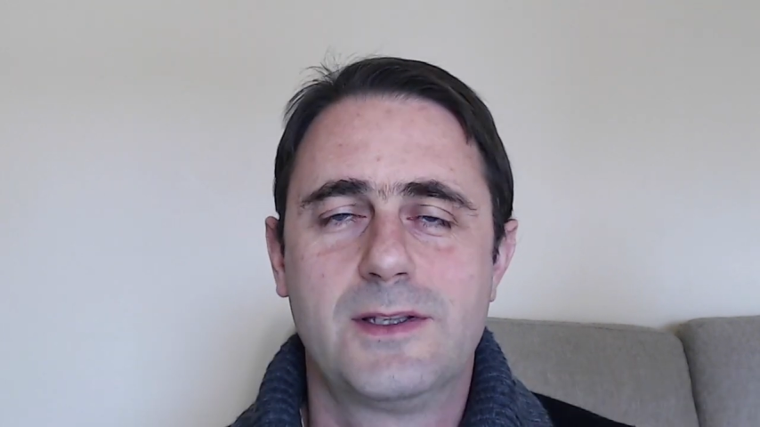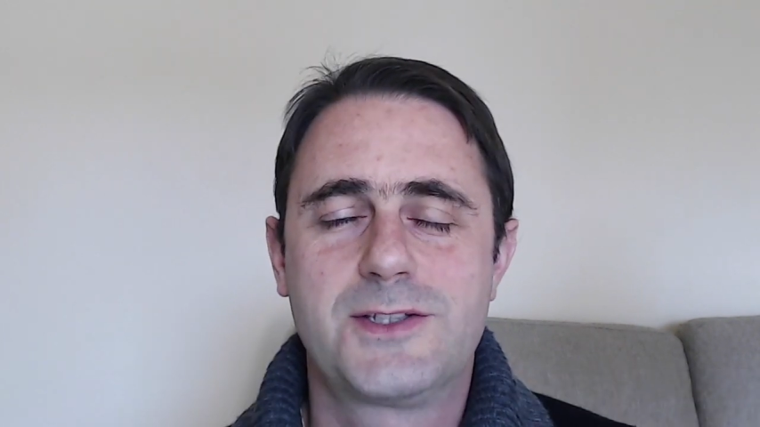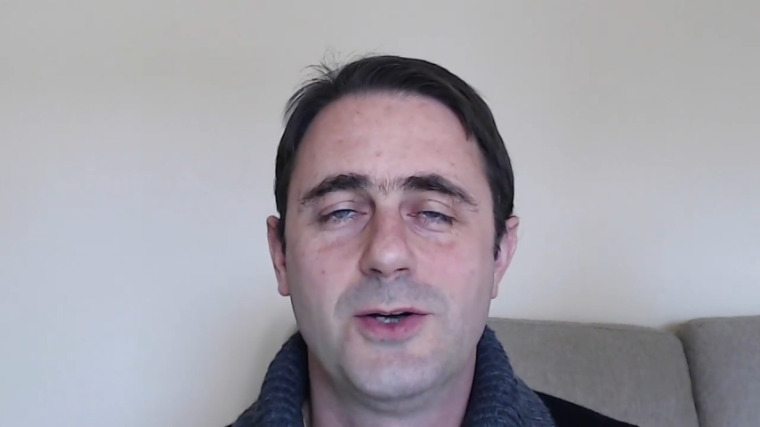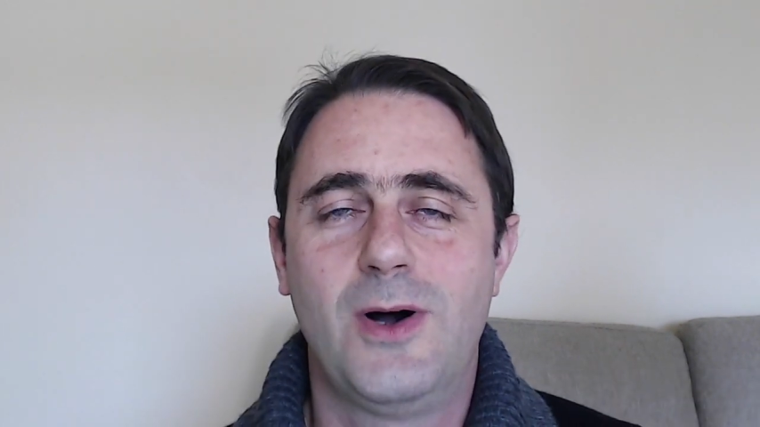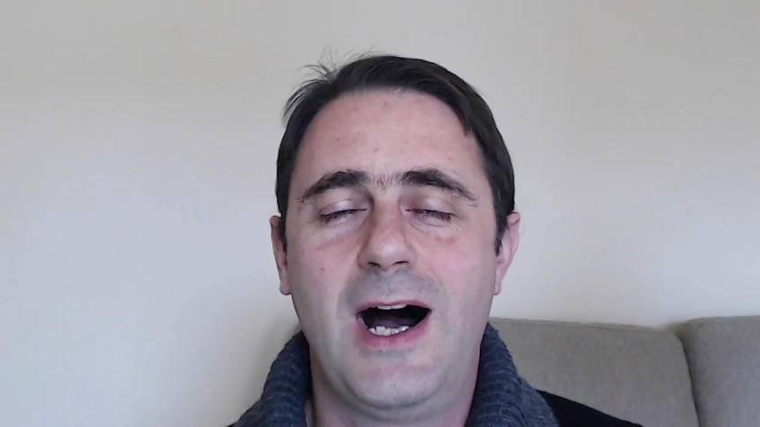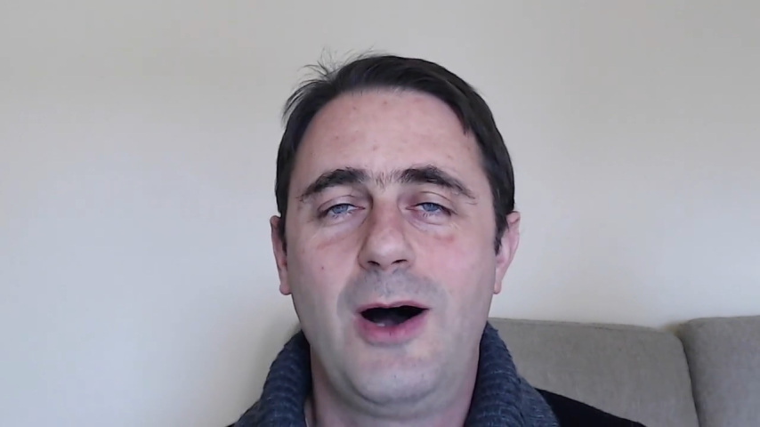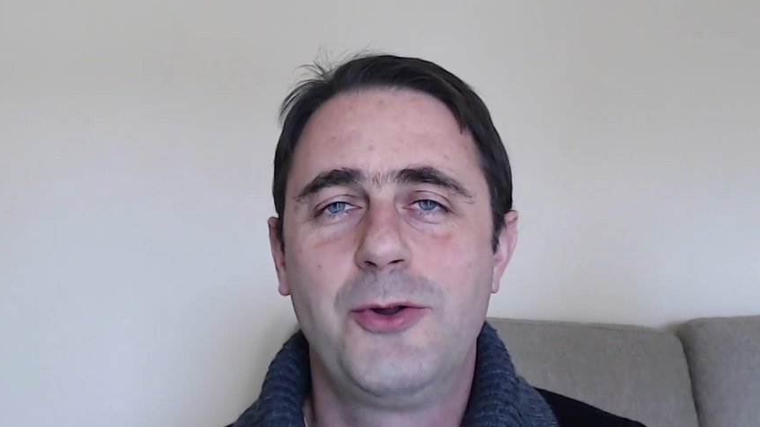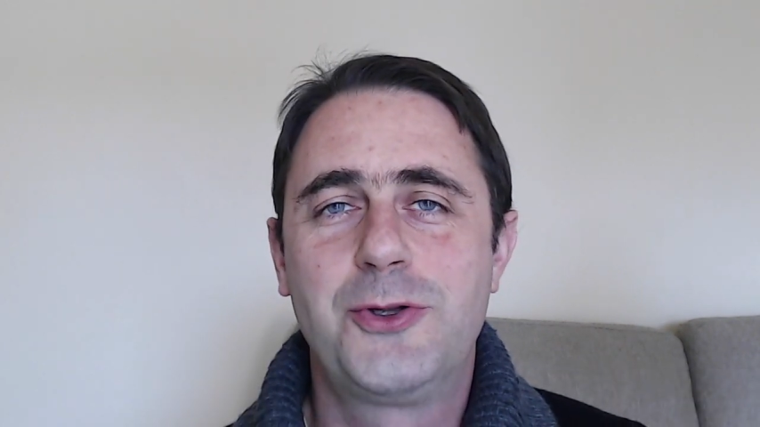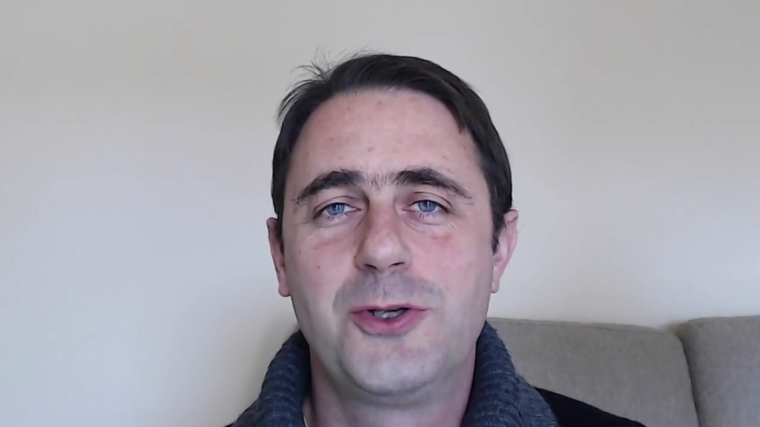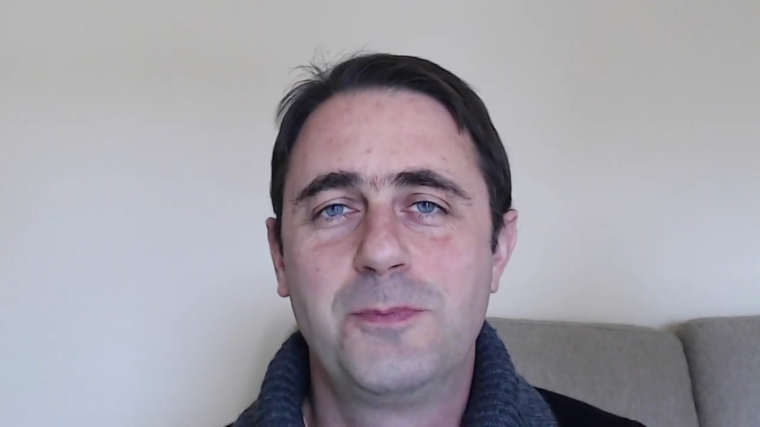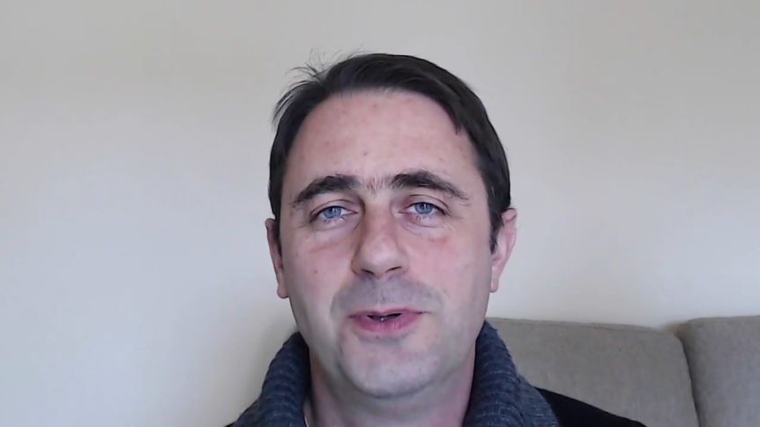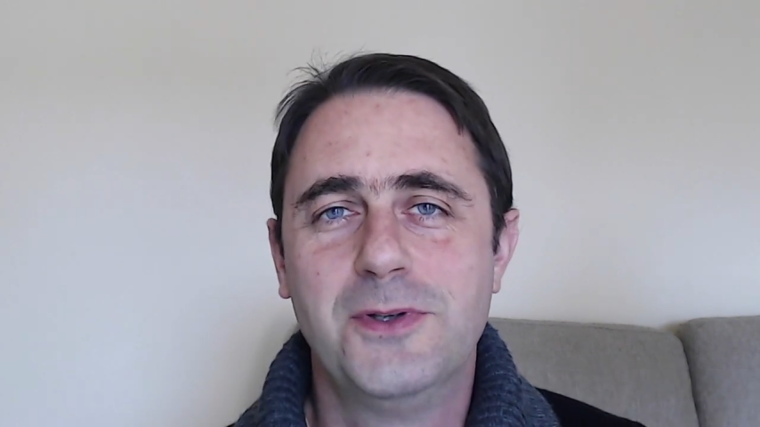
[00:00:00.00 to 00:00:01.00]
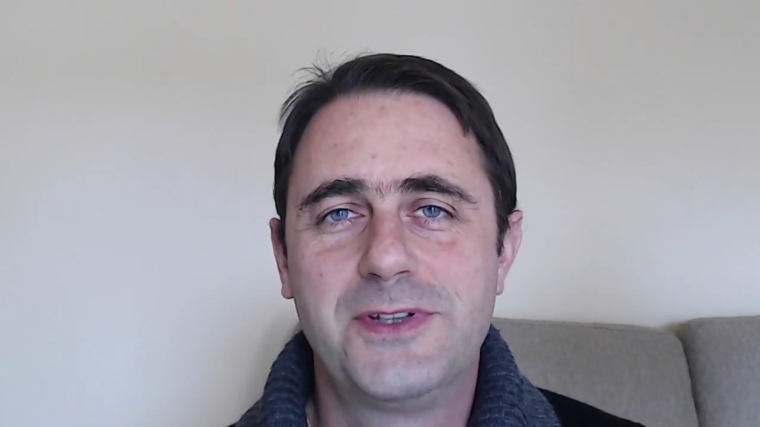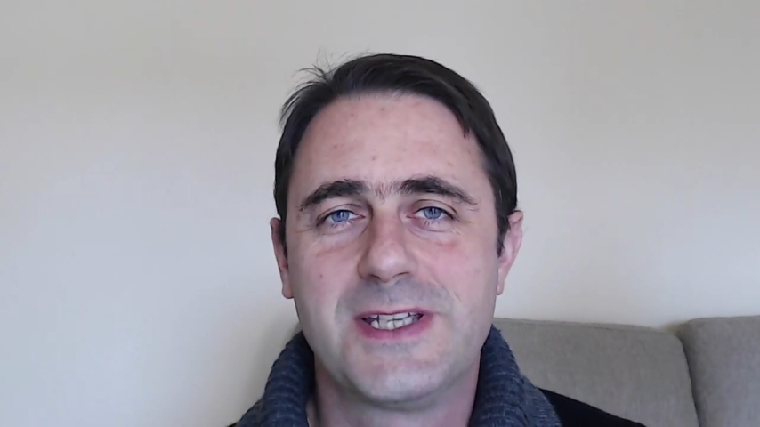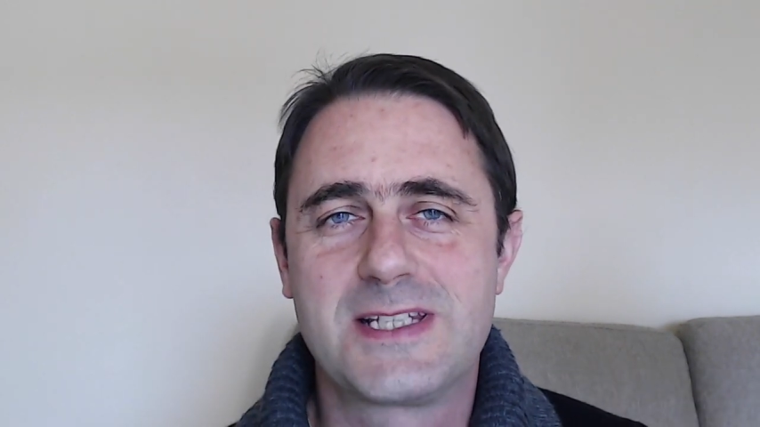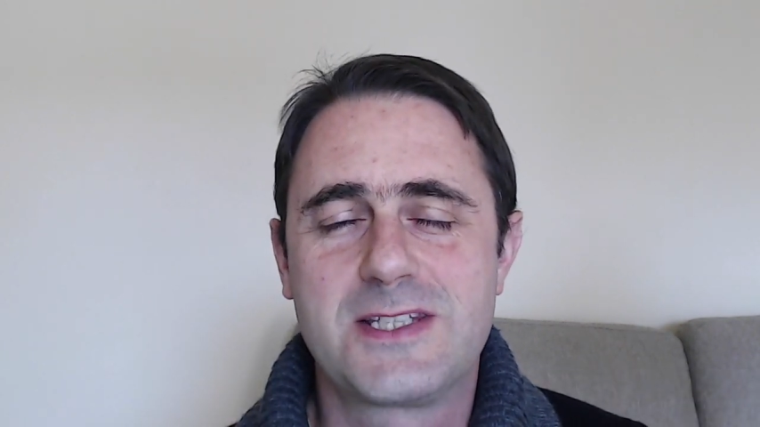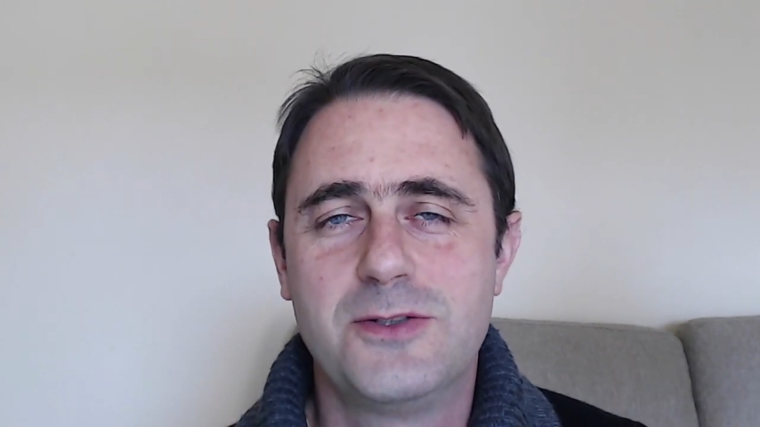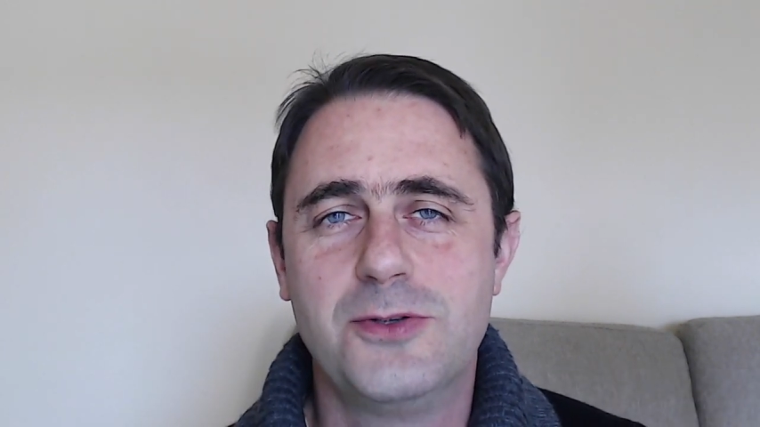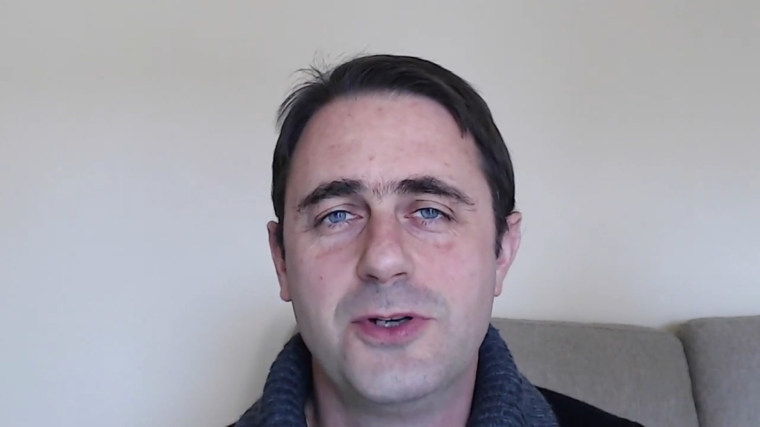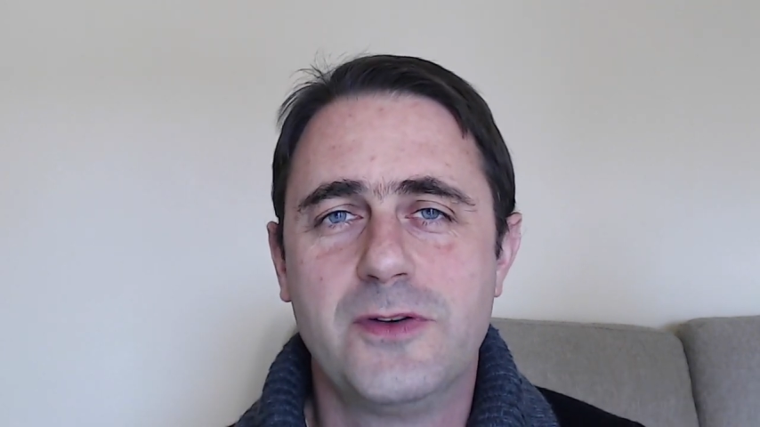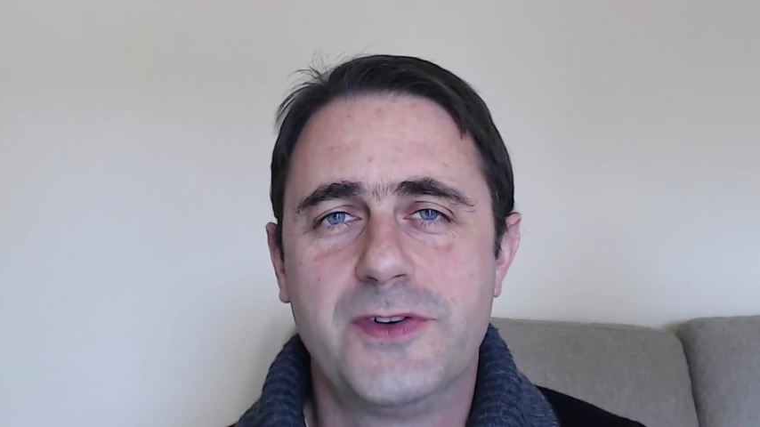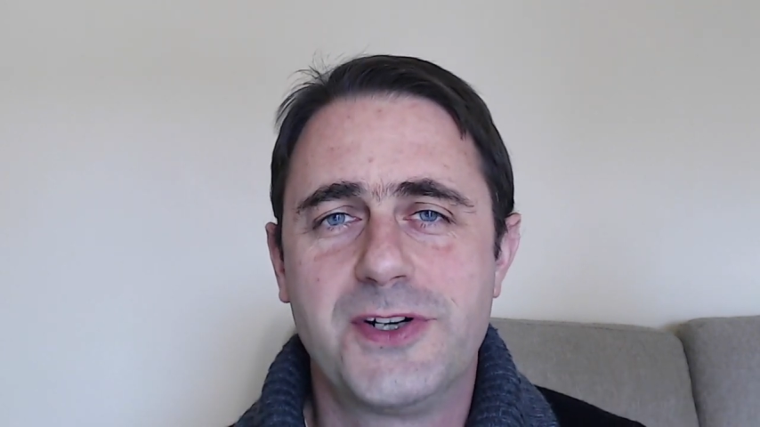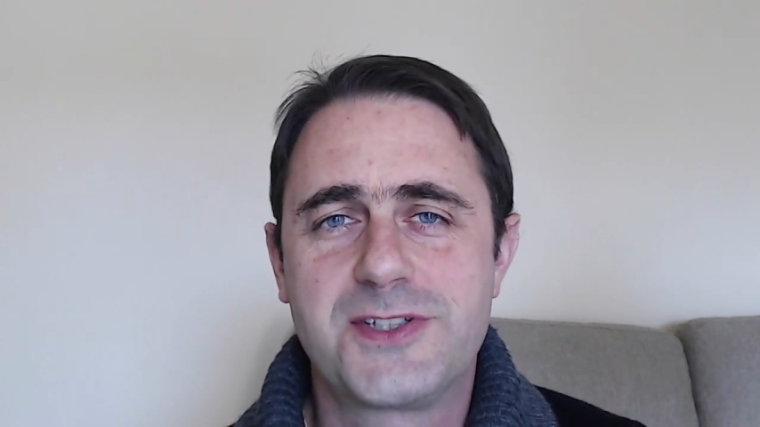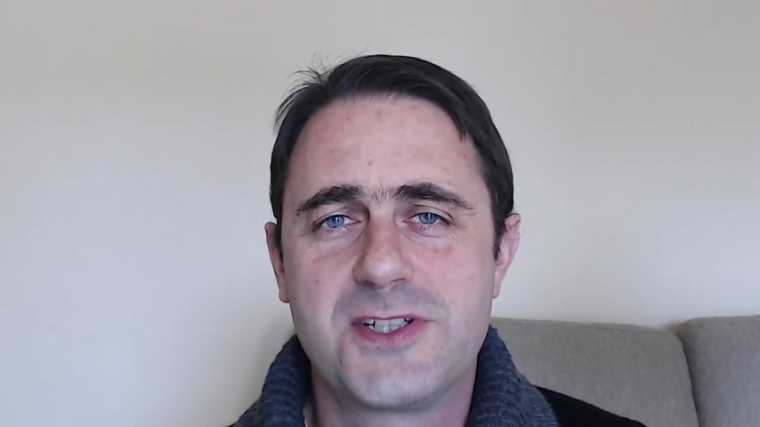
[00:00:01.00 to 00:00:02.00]
So how do you put these two
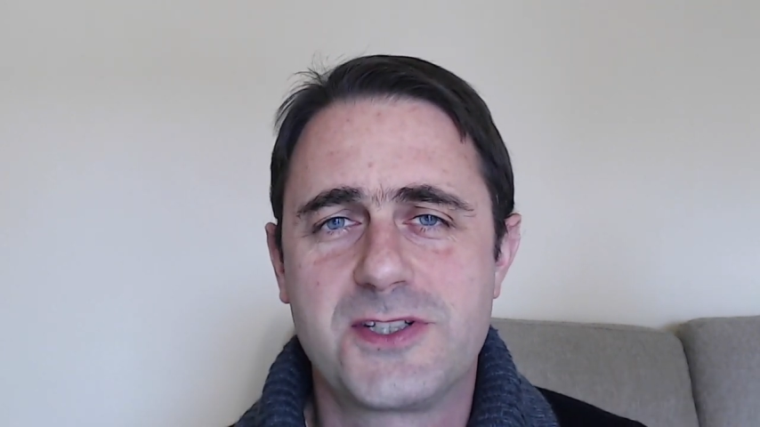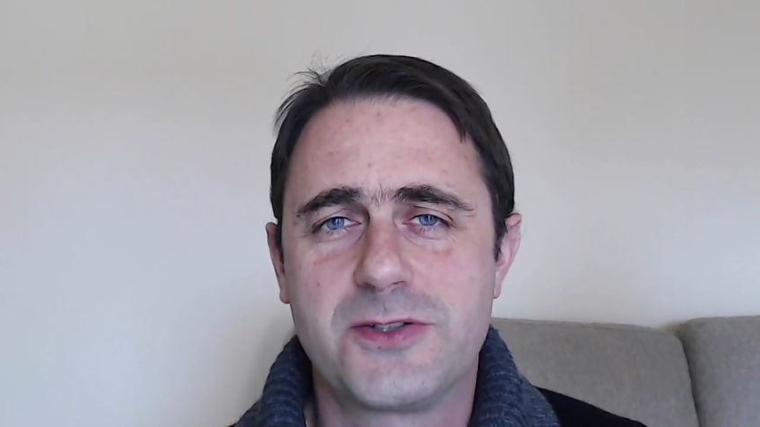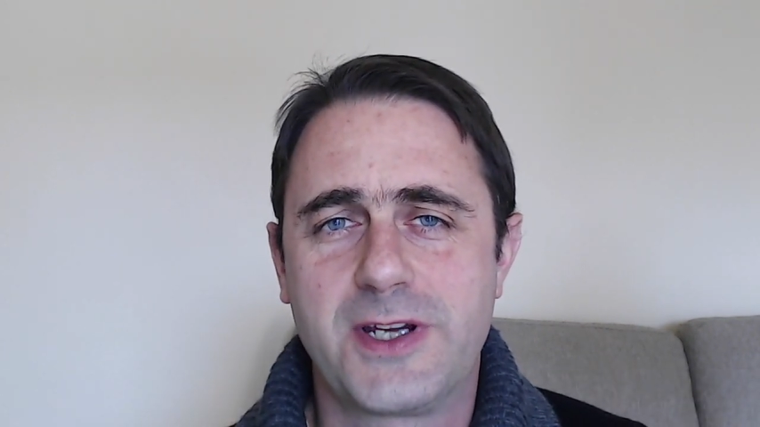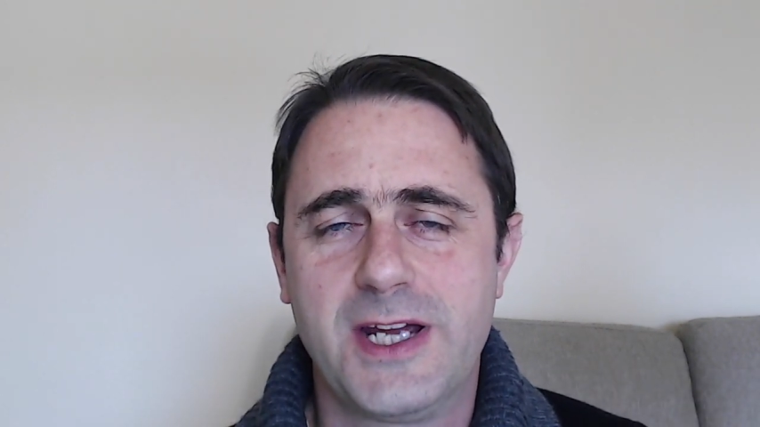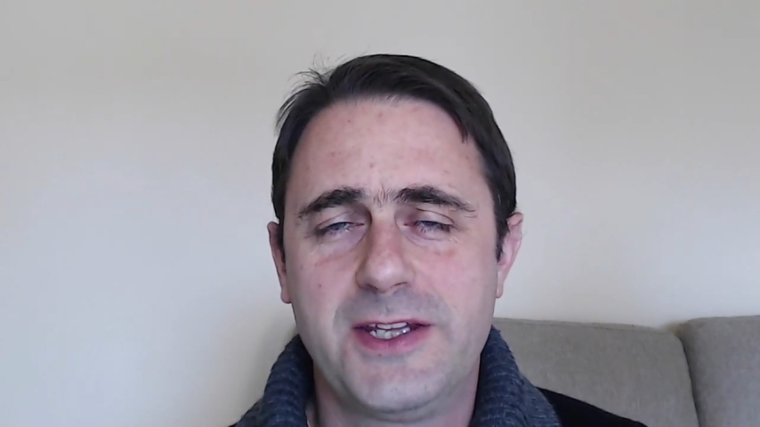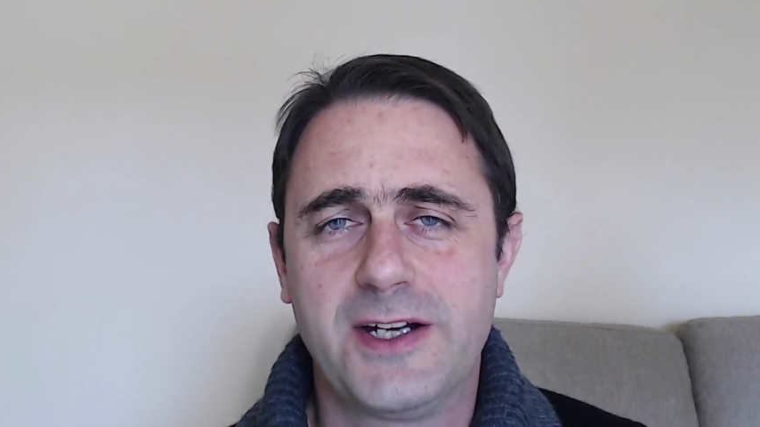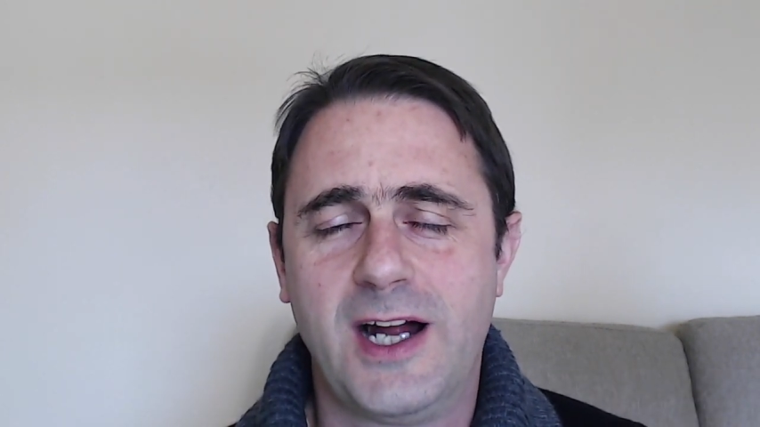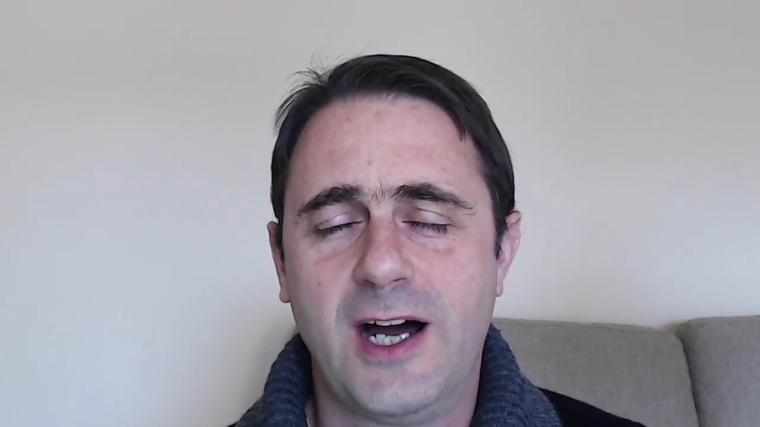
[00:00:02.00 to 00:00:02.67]
universes together?